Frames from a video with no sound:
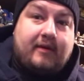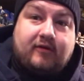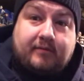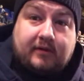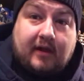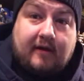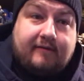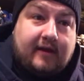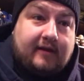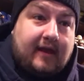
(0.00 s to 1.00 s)
He was
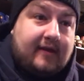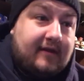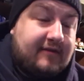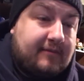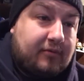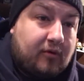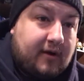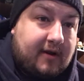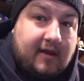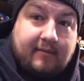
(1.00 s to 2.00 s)
beloved, and they
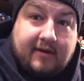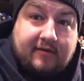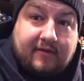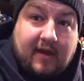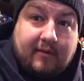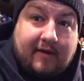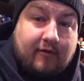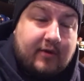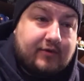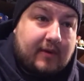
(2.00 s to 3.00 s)
supported him and his family
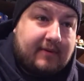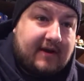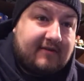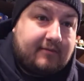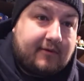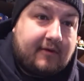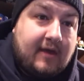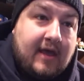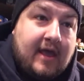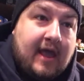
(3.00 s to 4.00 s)
every which way possible.
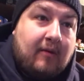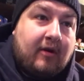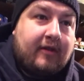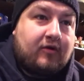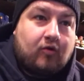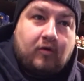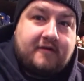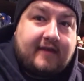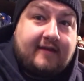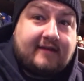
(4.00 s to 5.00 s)
And one of the
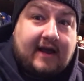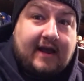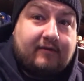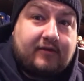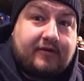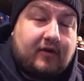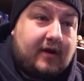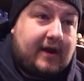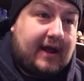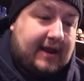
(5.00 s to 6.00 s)
coolest things I ever saw,
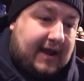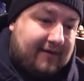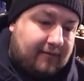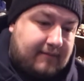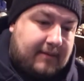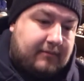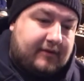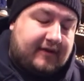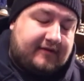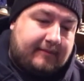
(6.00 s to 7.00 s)
and I remember
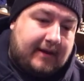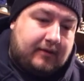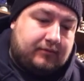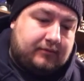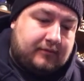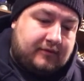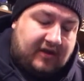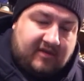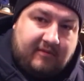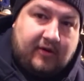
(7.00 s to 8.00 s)
this about the
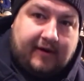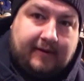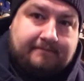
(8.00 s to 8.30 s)
community.